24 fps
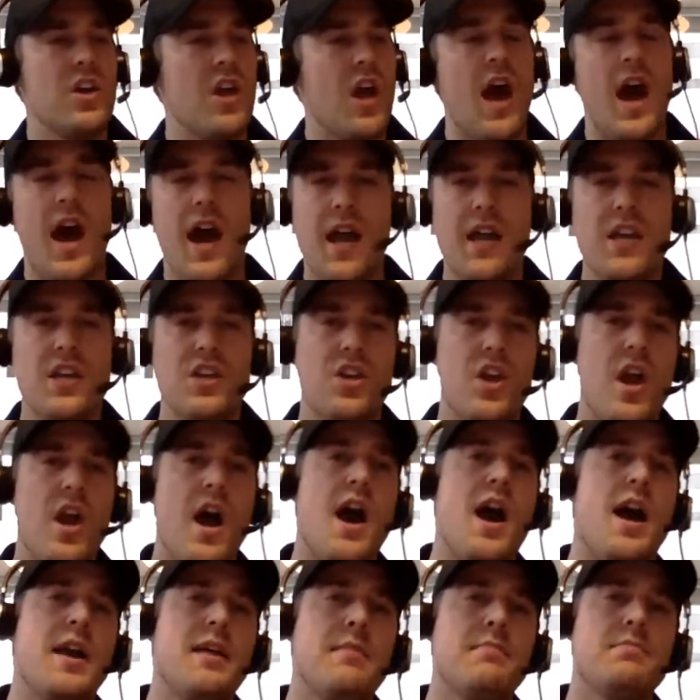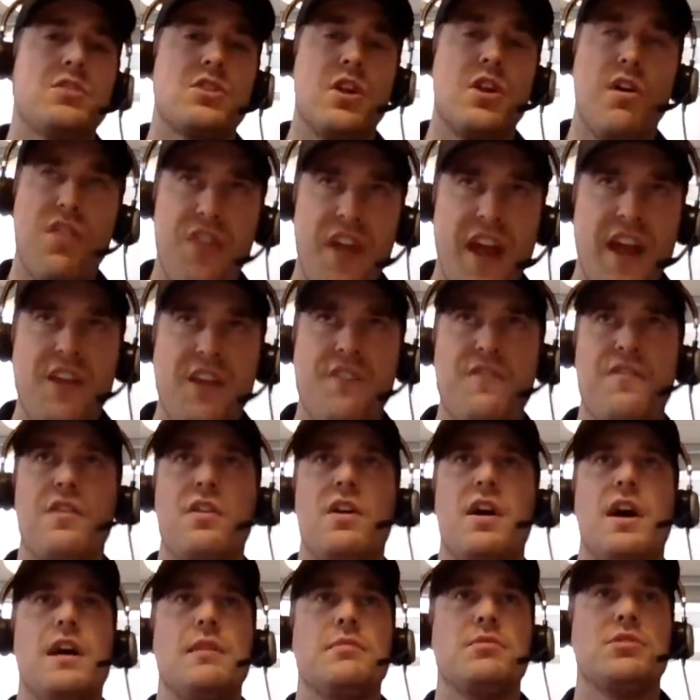I I am so thankful.
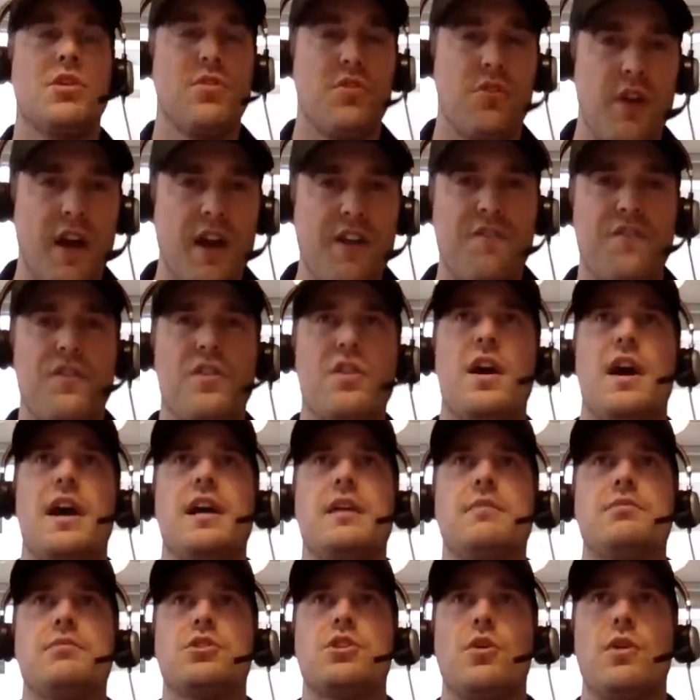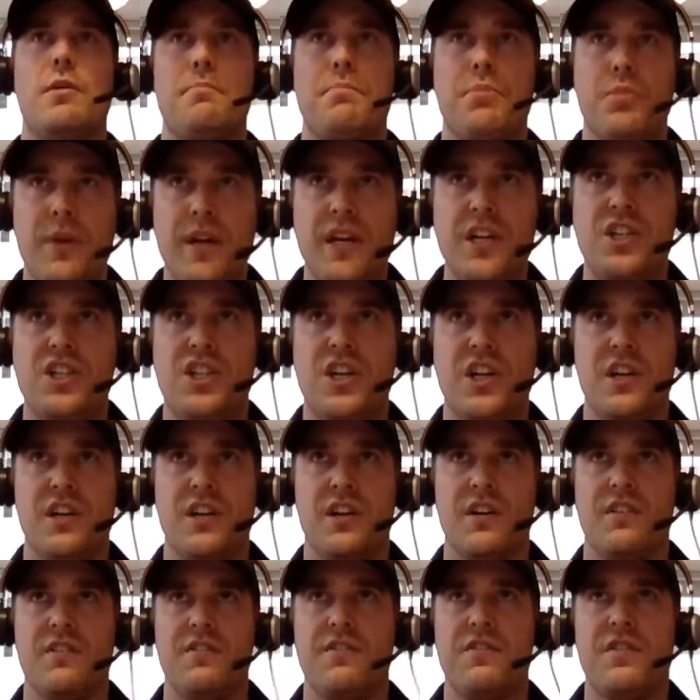I am so grateful. I am so
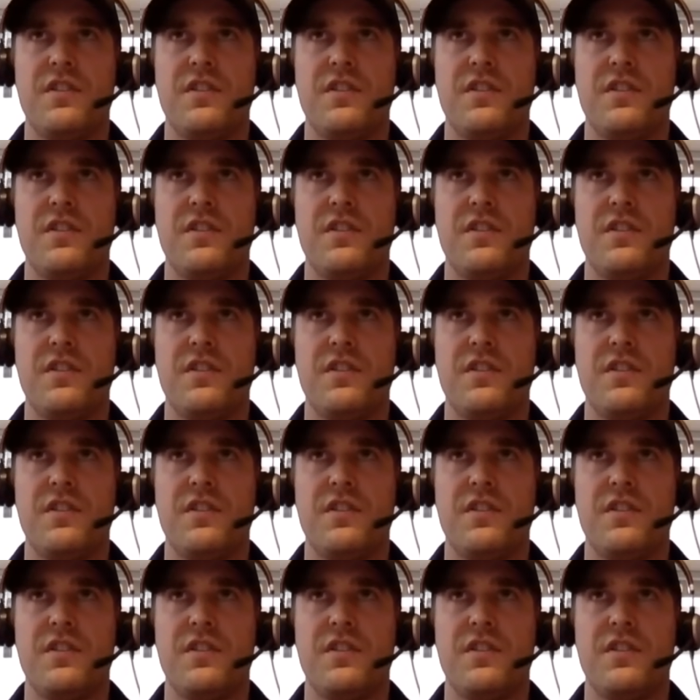appreciative.